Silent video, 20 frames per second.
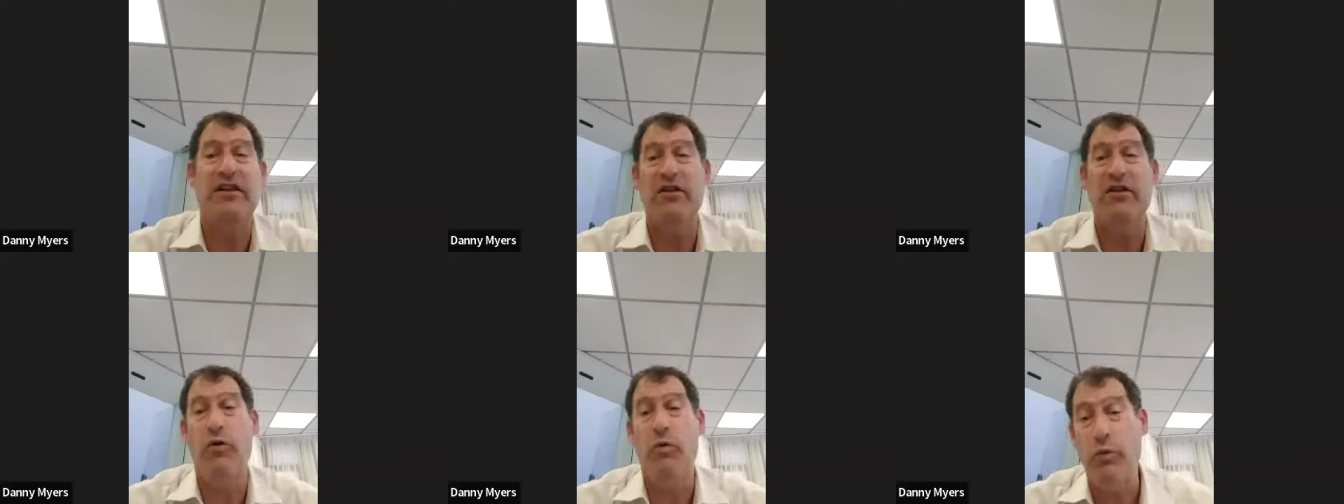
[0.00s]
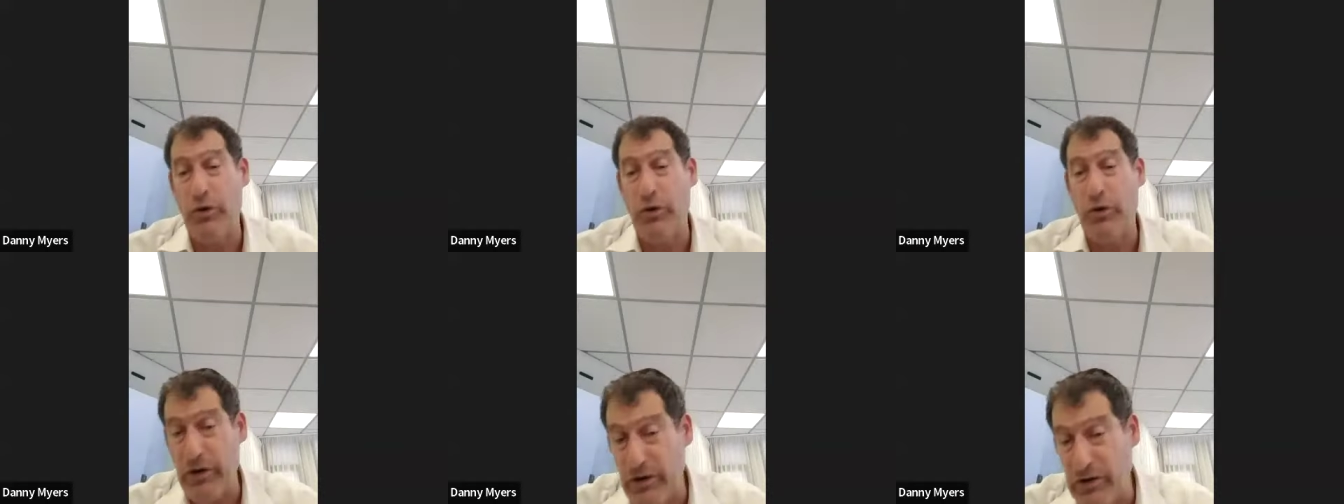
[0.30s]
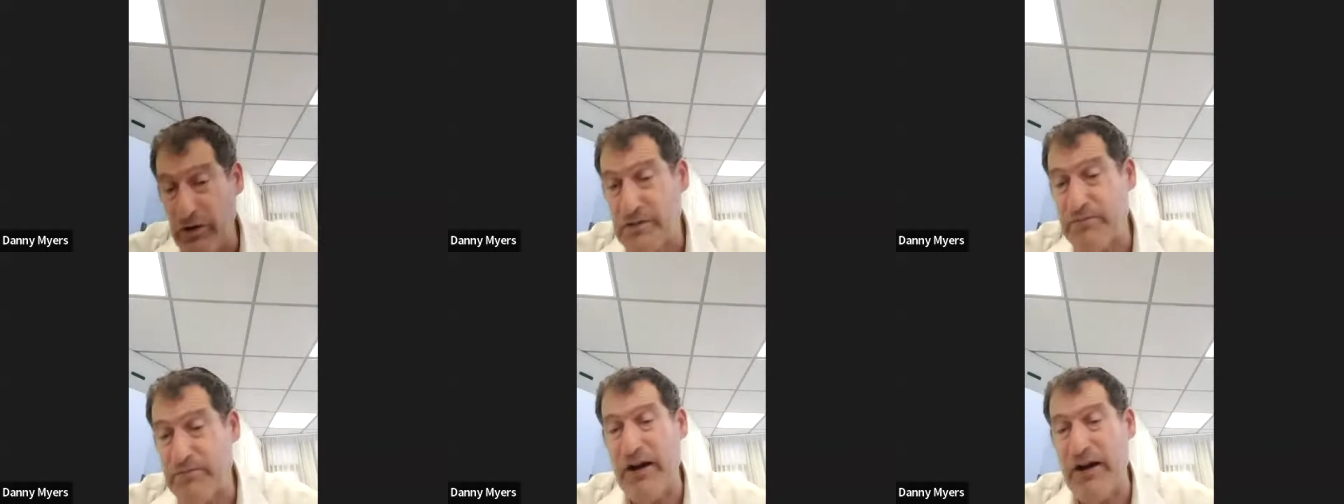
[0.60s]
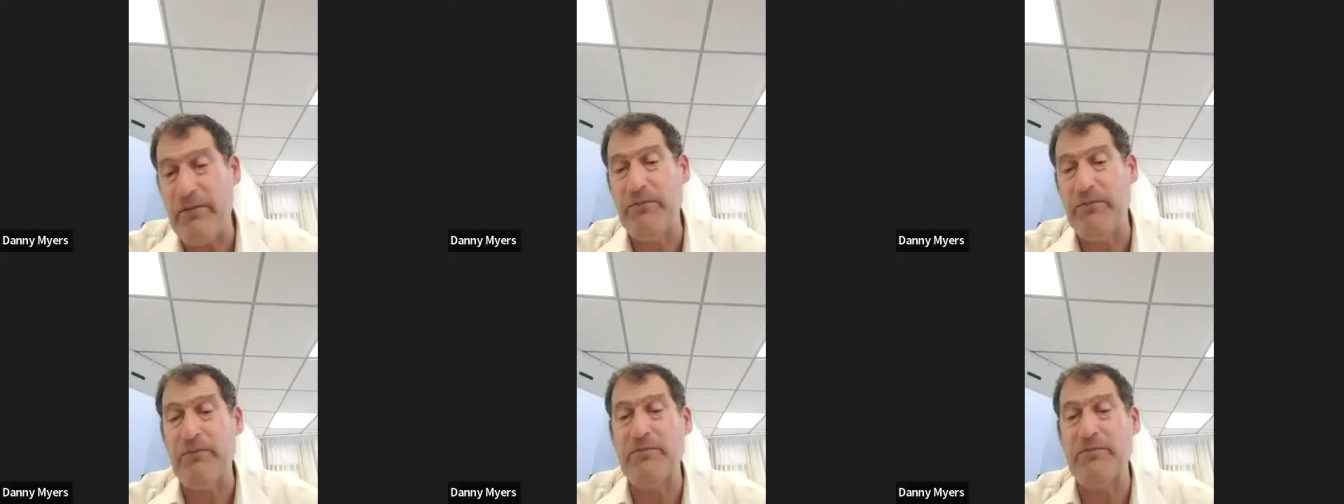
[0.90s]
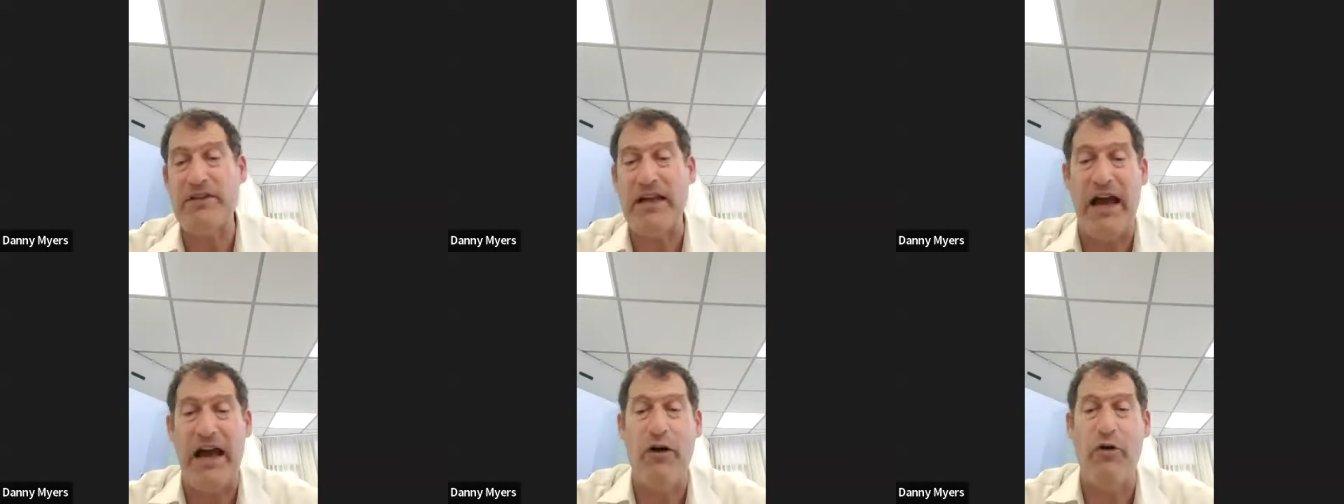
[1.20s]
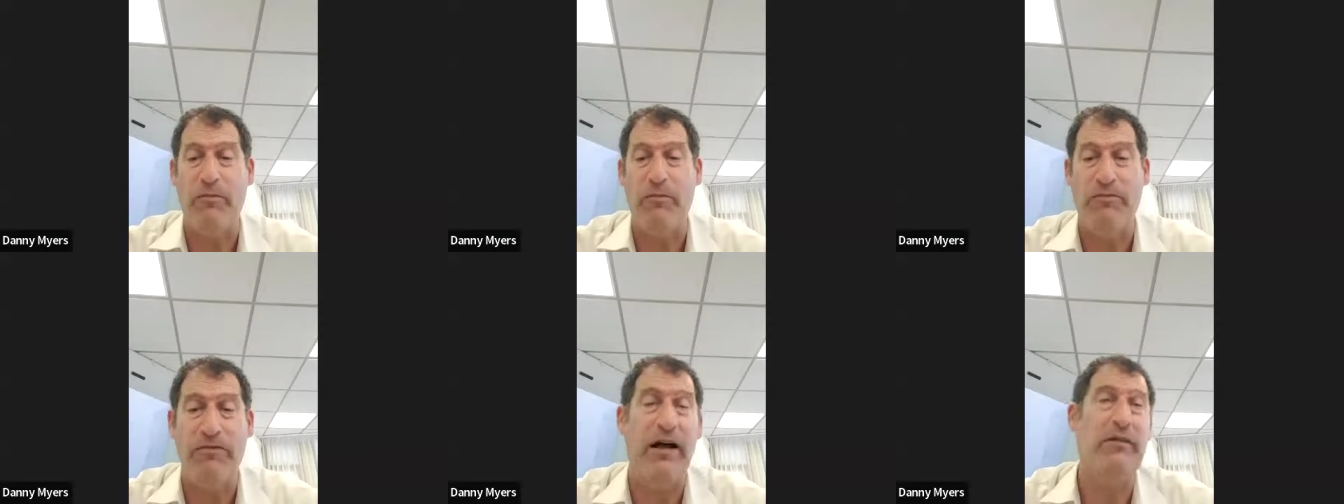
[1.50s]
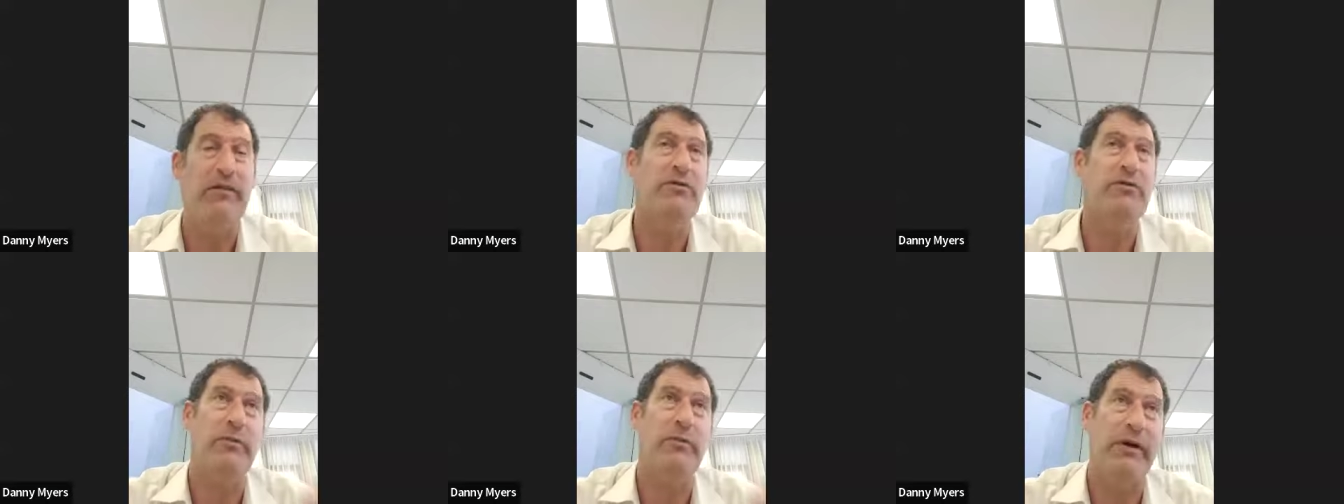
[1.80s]
the world's problems are our
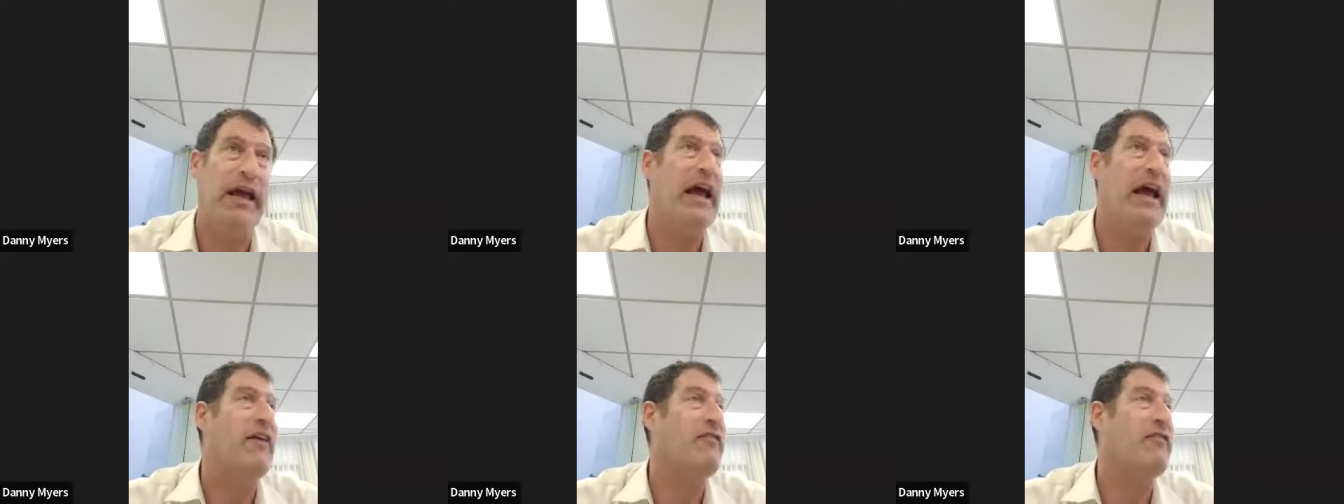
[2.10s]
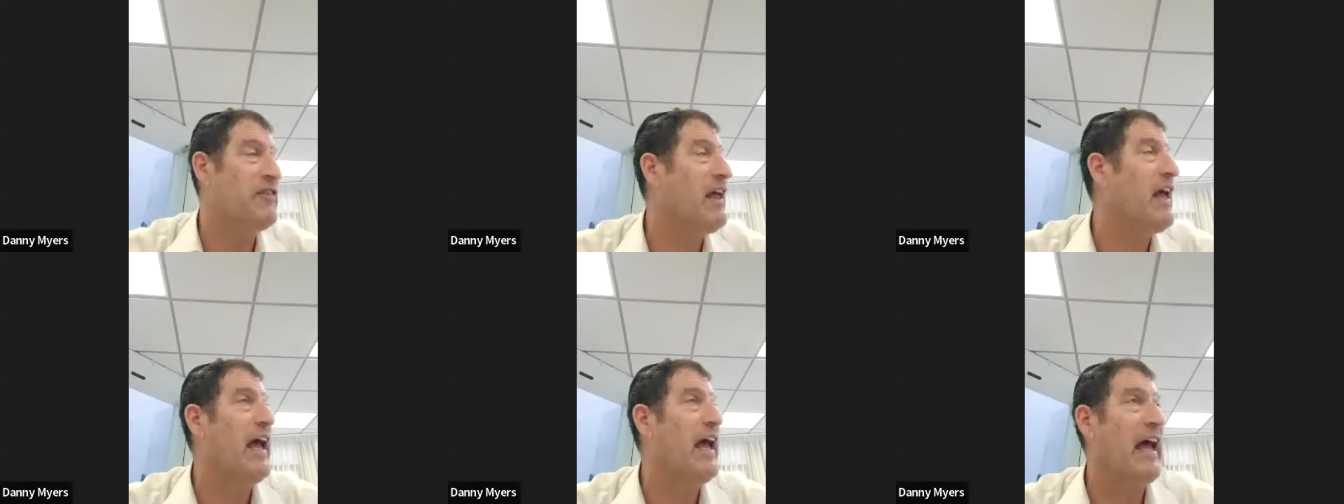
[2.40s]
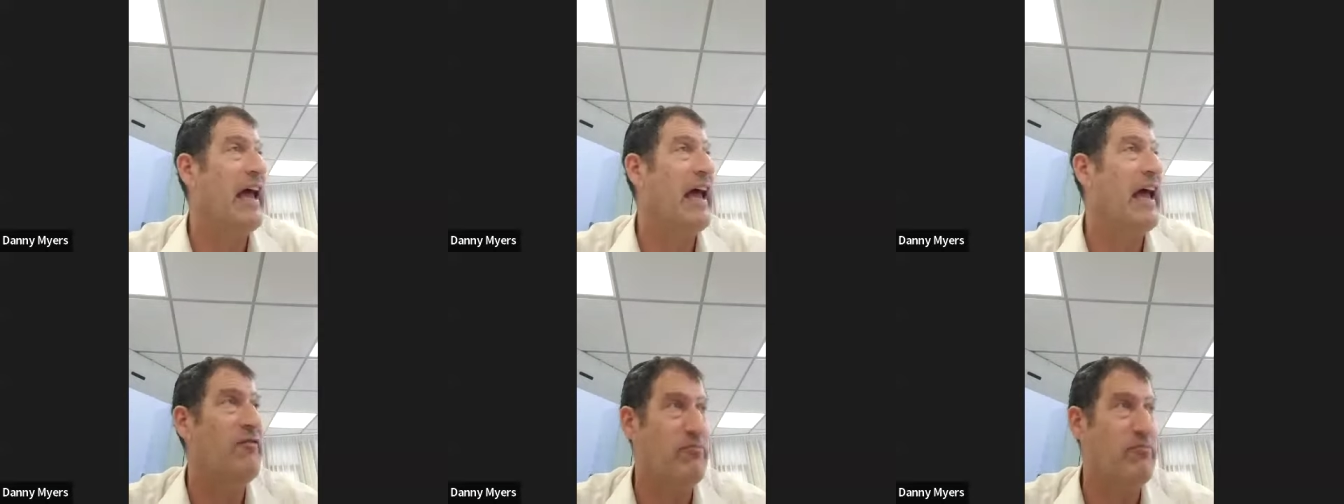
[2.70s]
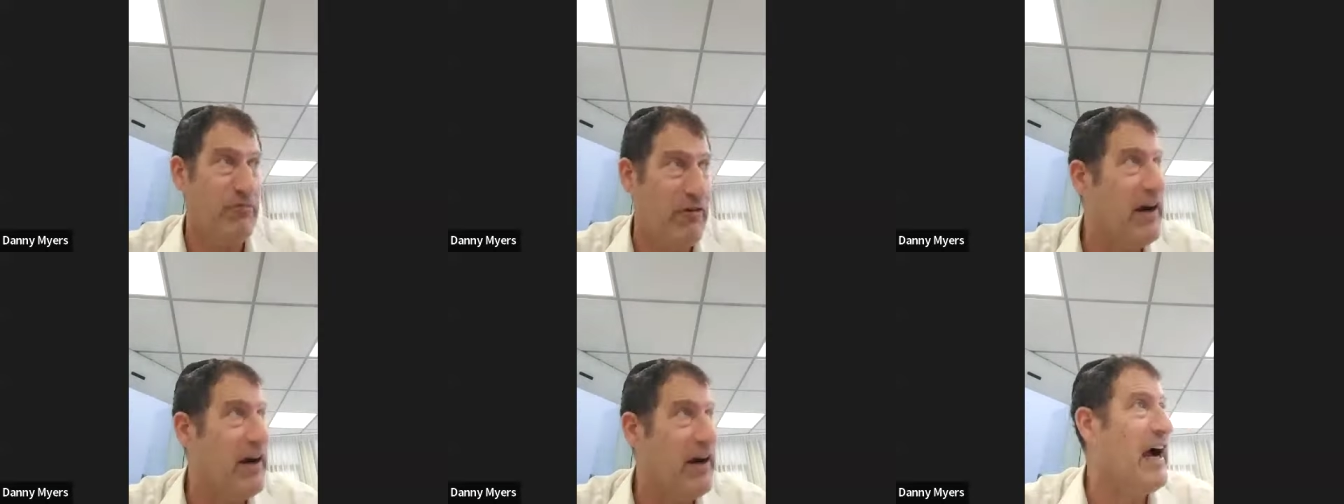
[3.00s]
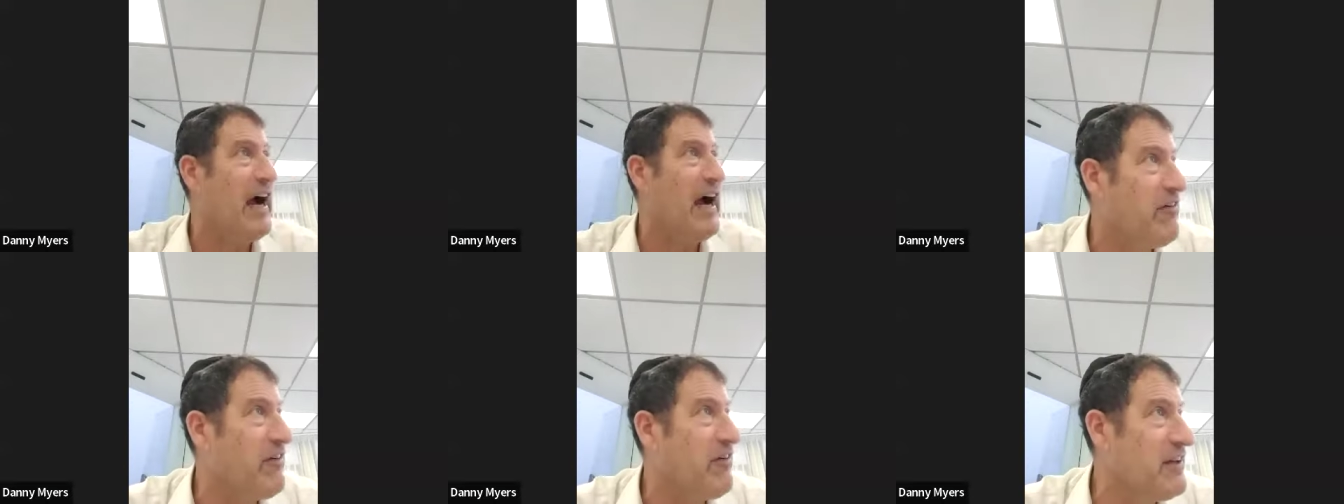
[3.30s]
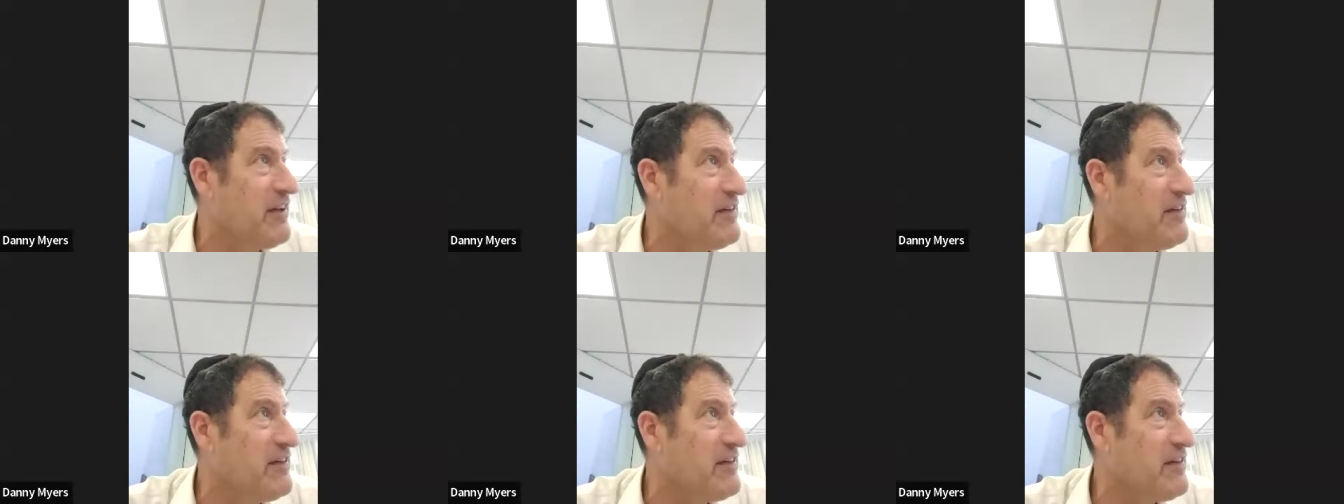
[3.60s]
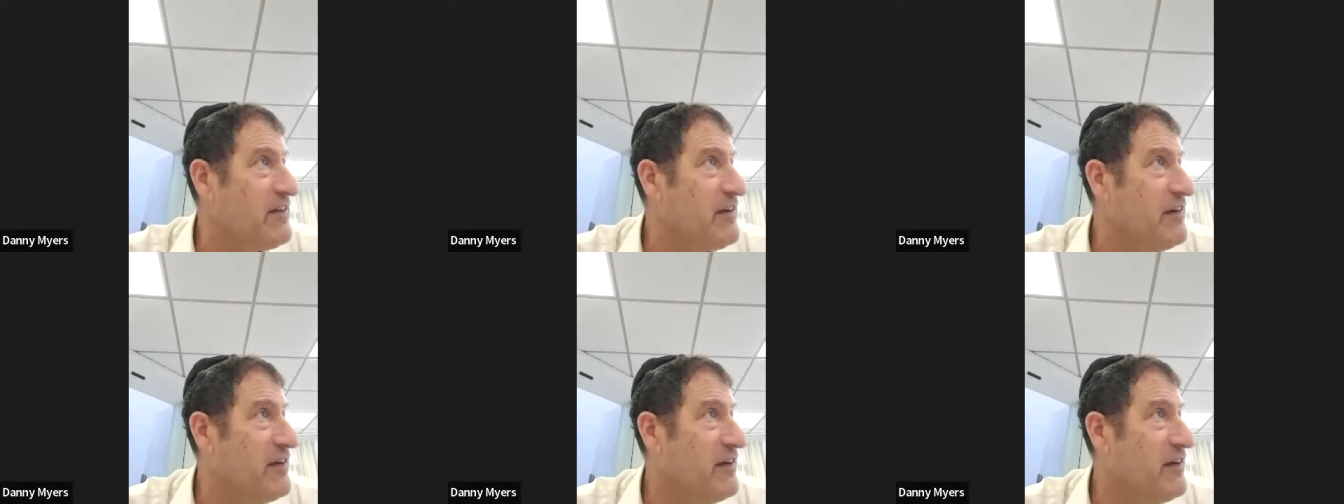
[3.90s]
problems, but we have to have priorities.